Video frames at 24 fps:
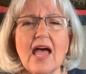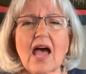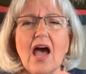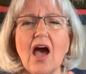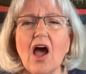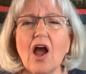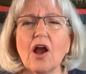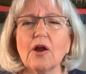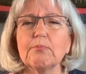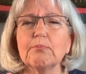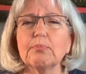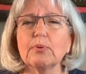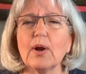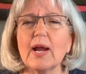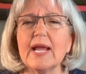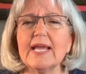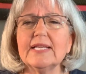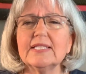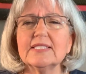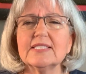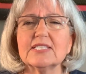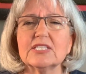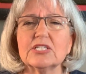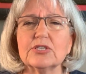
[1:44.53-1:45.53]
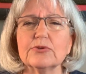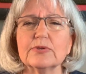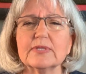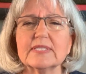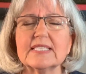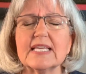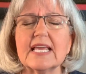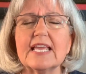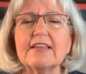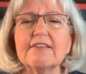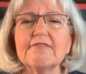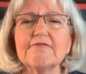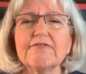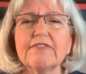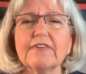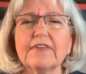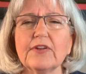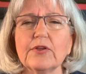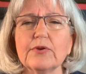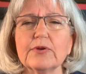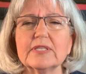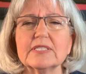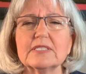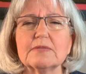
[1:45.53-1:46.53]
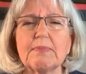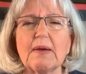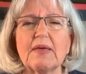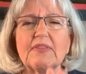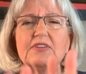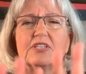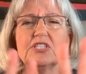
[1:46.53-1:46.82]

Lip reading: our brains do is influenced by the